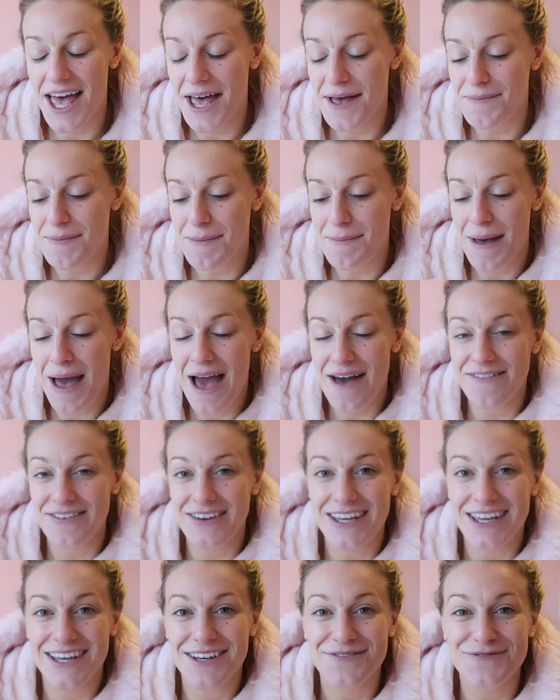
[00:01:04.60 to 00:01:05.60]
I'm
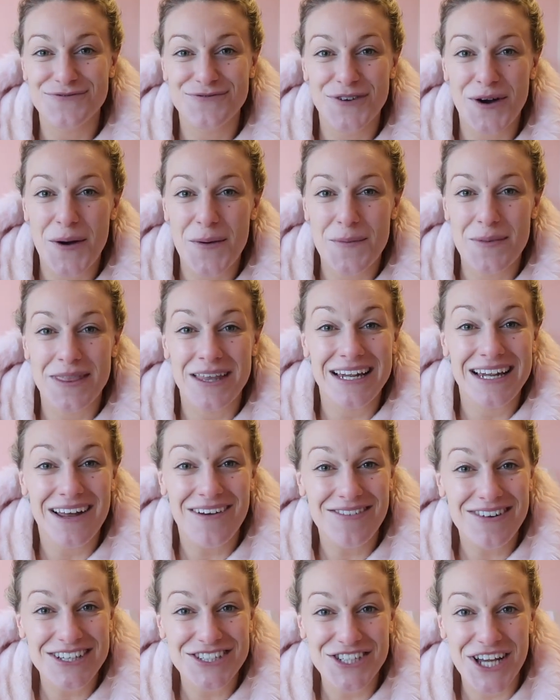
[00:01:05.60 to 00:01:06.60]
having from the
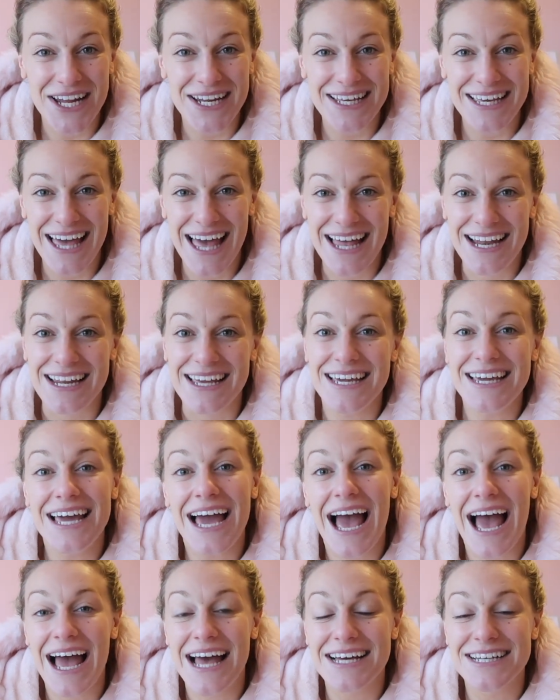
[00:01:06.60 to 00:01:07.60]
lovely Jenna
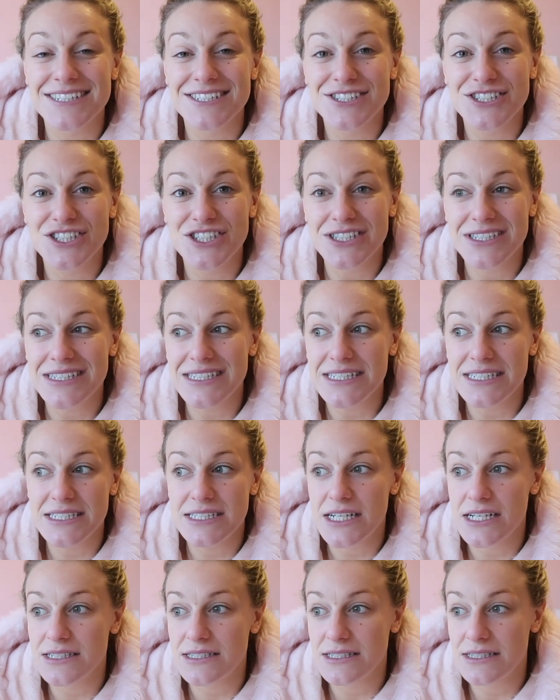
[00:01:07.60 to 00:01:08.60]
Kelly, and she
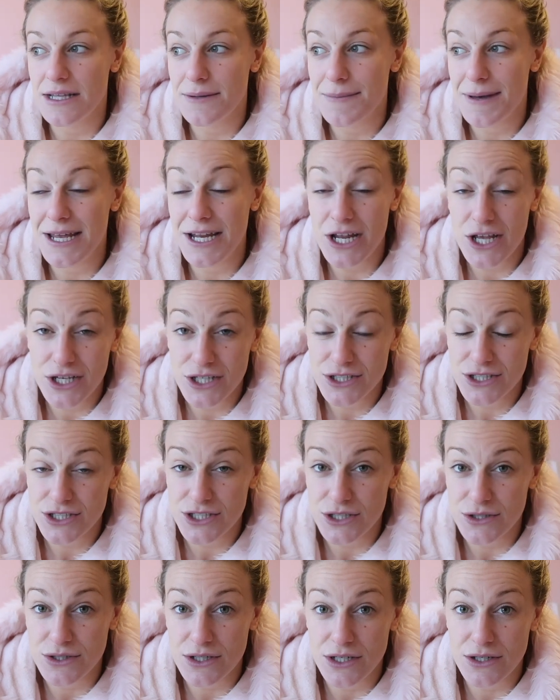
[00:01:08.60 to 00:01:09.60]
does them in her
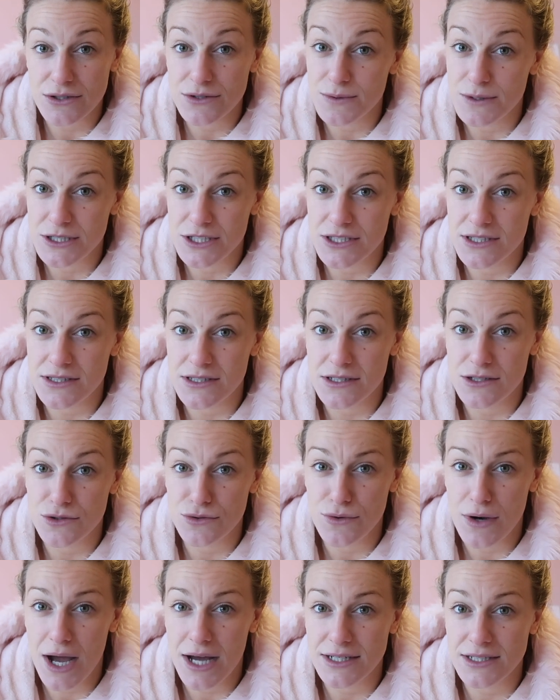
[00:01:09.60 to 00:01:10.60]
studios, which is the
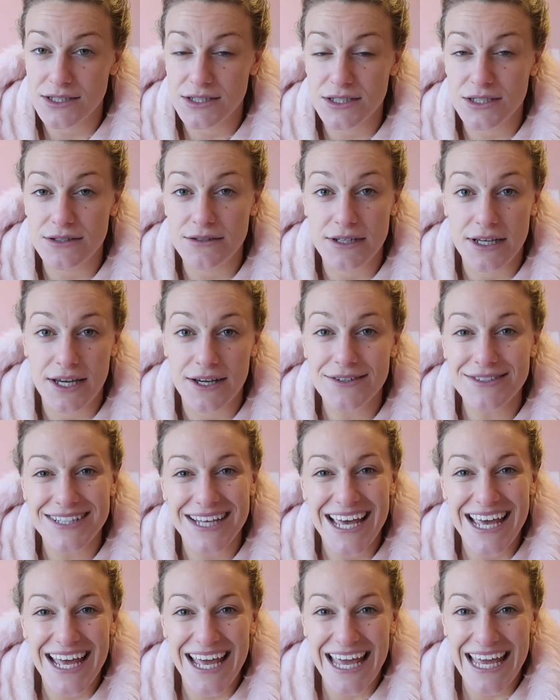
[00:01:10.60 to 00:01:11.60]
Dorado studios
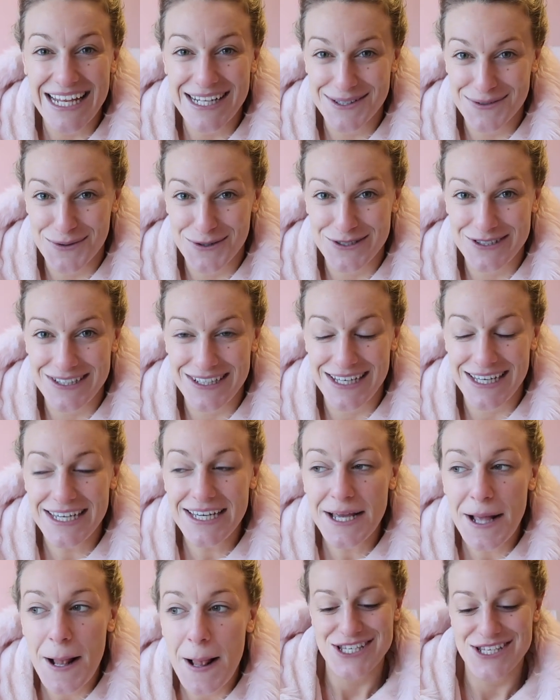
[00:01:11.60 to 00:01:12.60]
in Swansea.